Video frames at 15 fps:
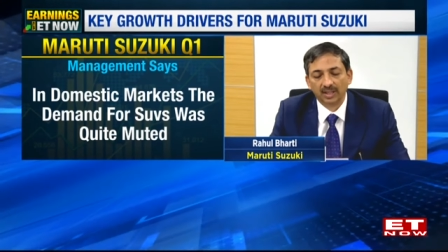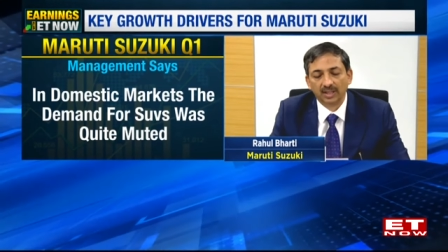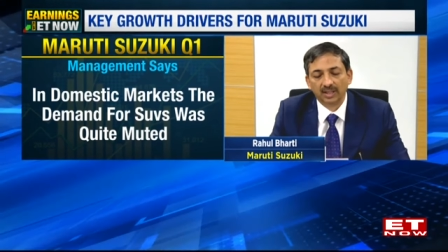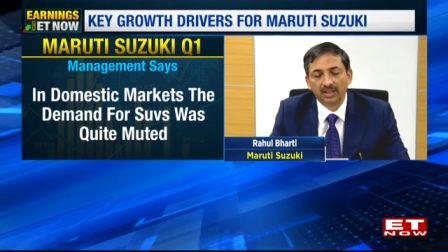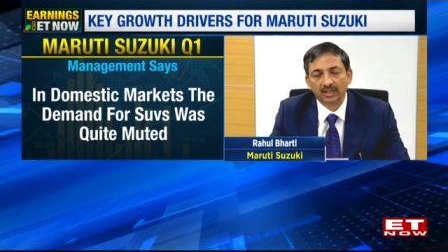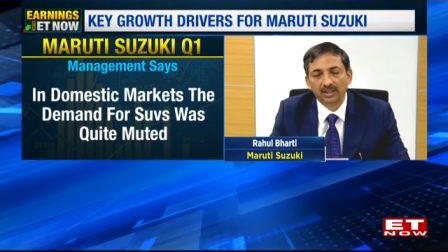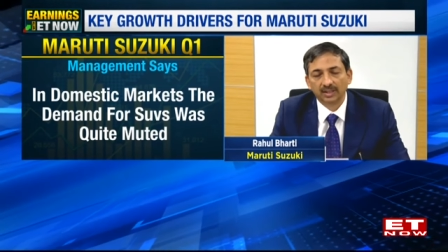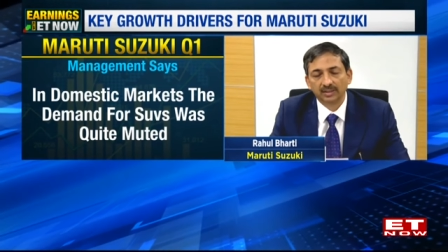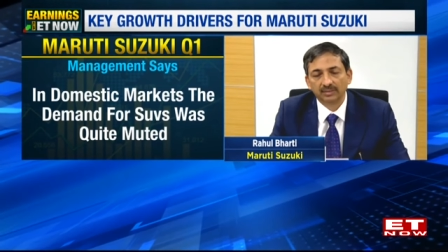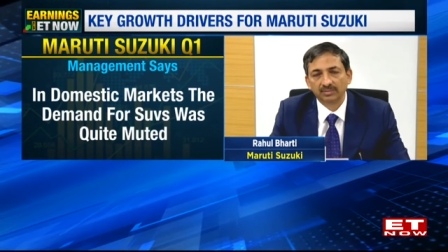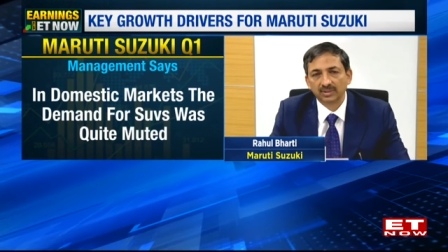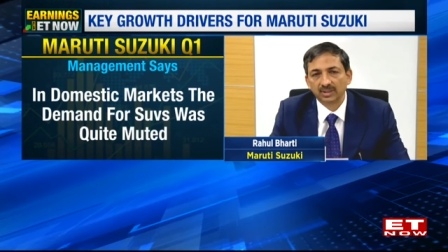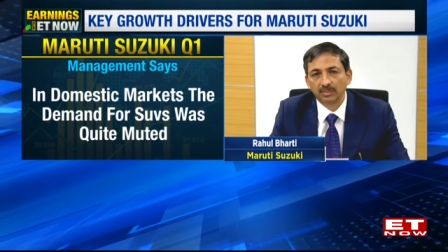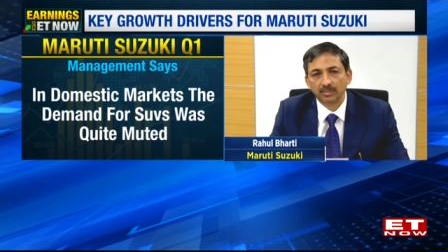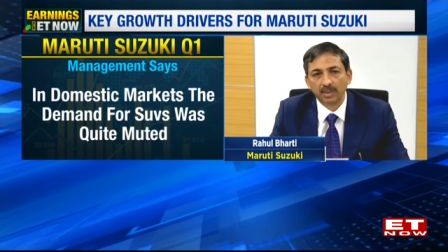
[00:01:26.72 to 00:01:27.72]
uh,
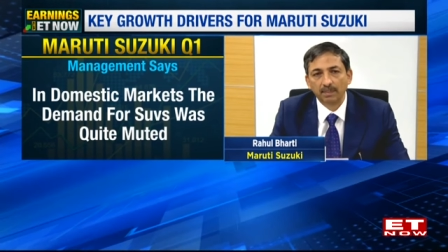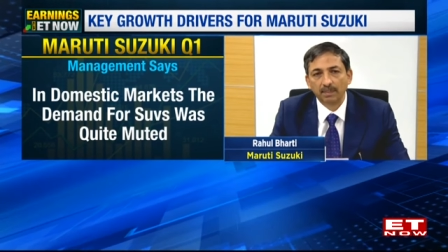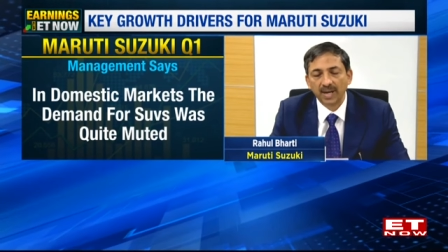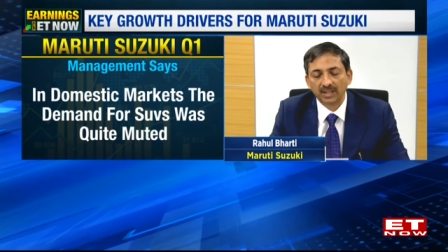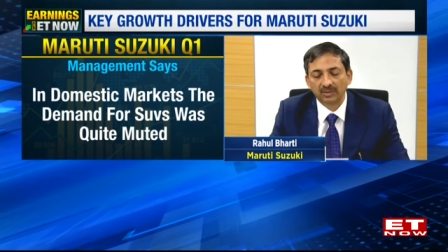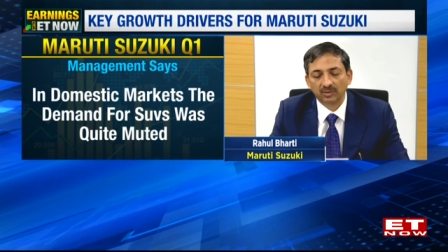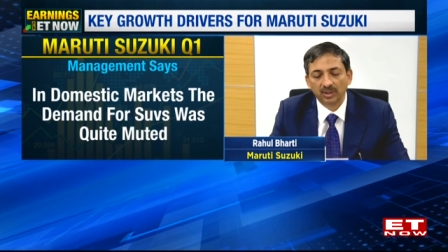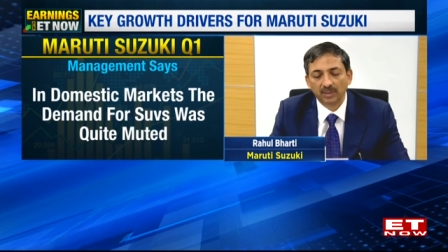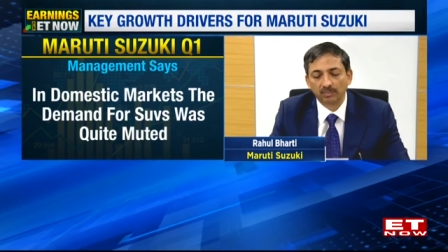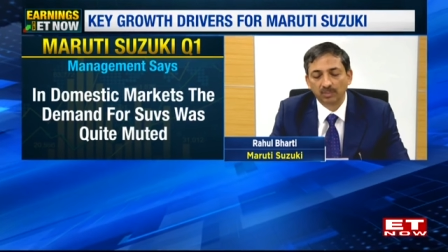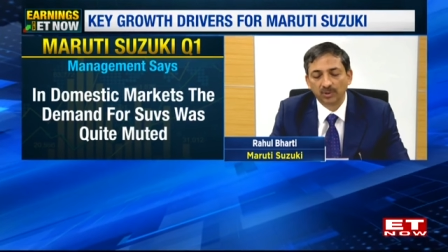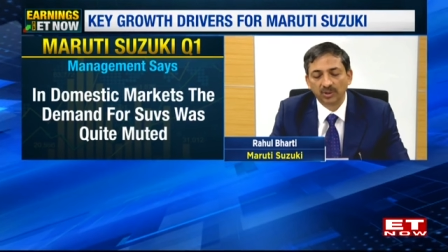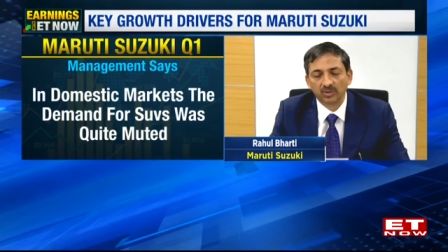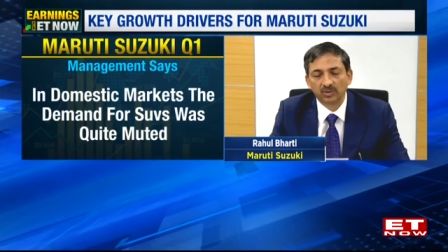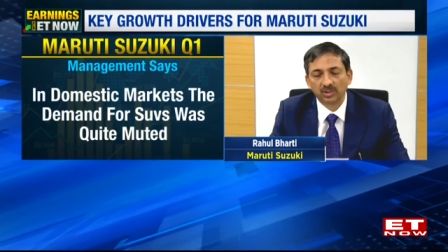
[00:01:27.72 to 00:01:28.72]
some impact on
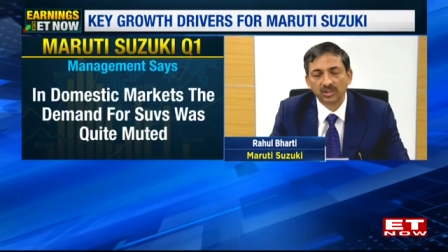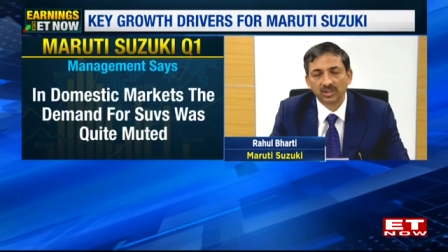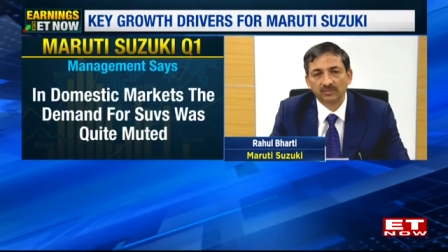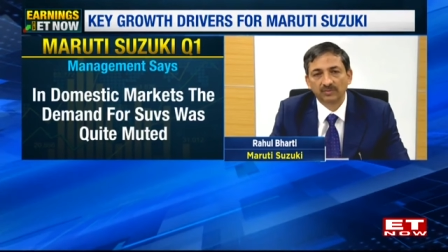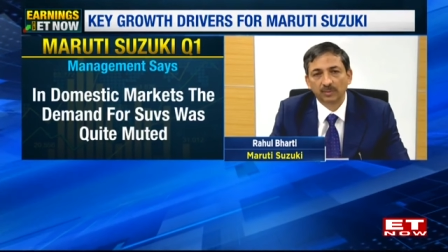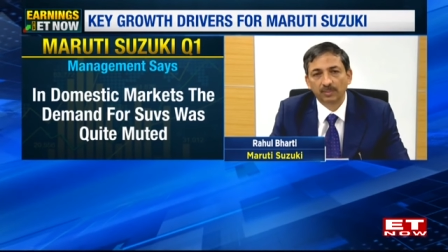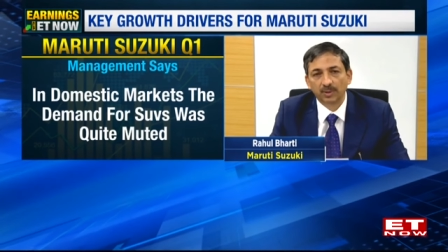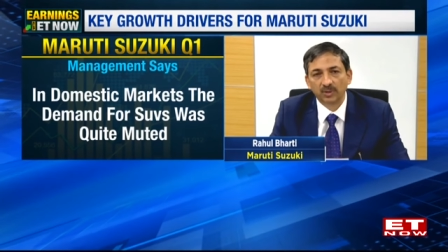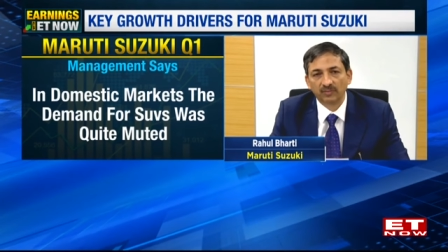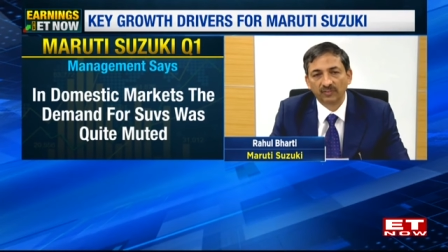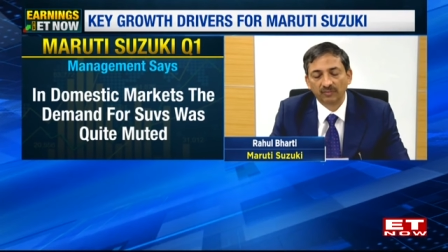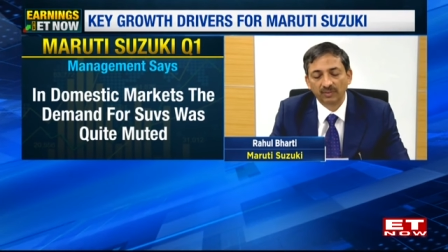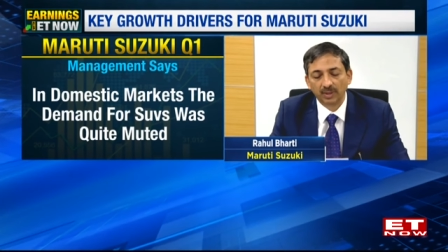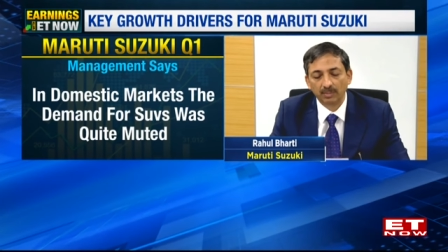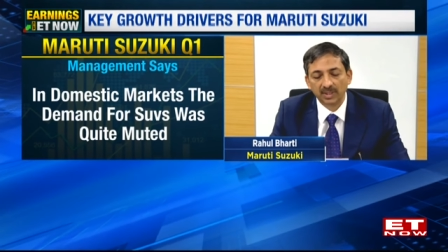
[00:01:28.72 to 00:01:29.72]
employee cost of about
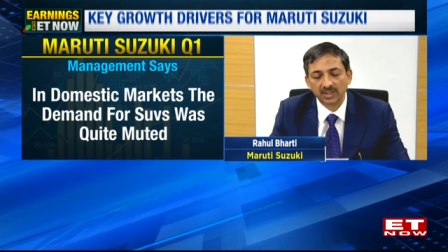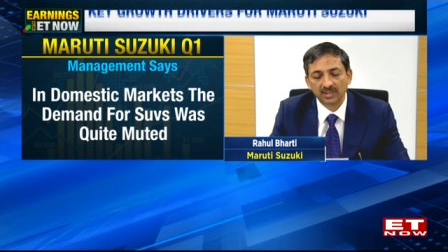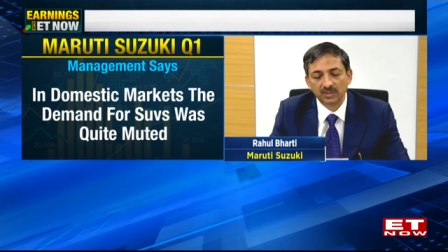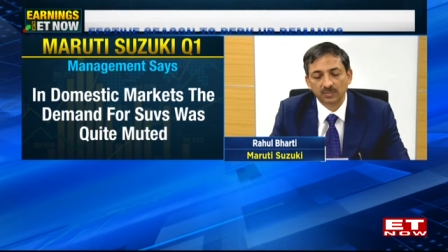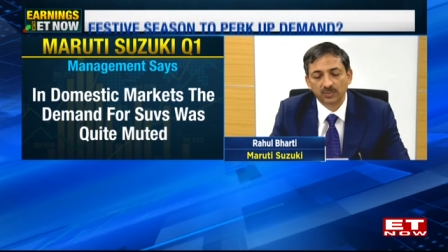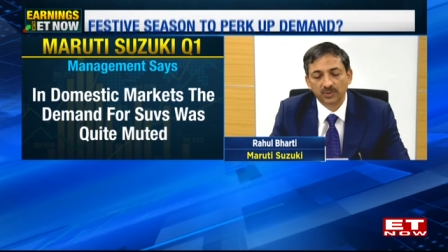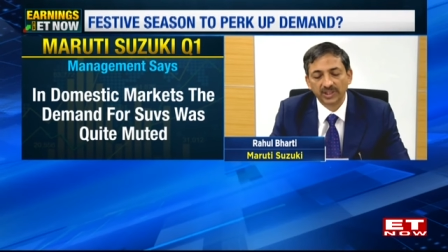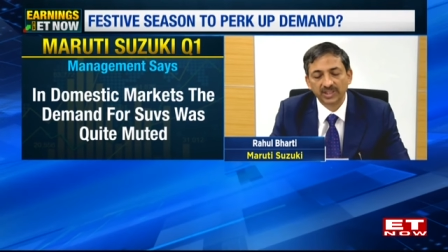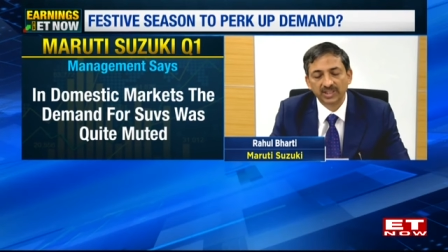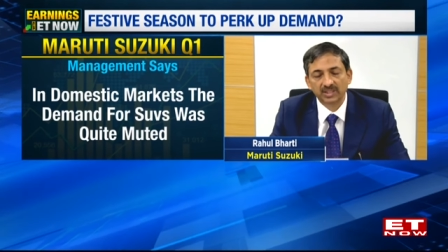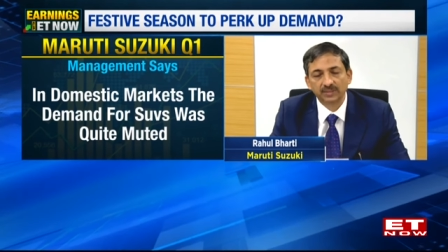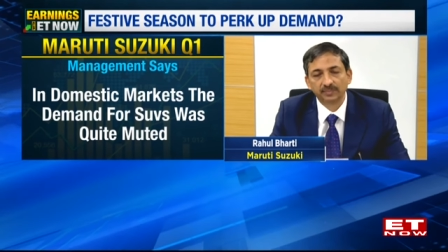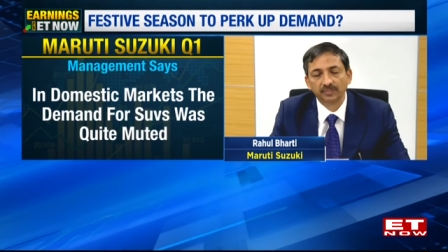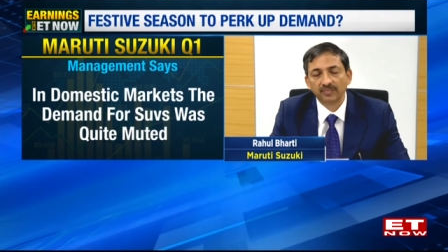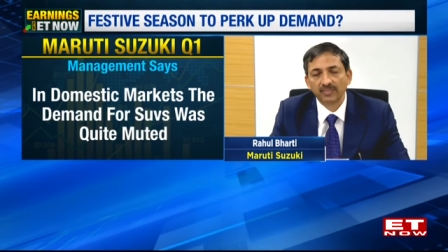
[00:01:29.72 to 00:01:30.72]
50 basis points,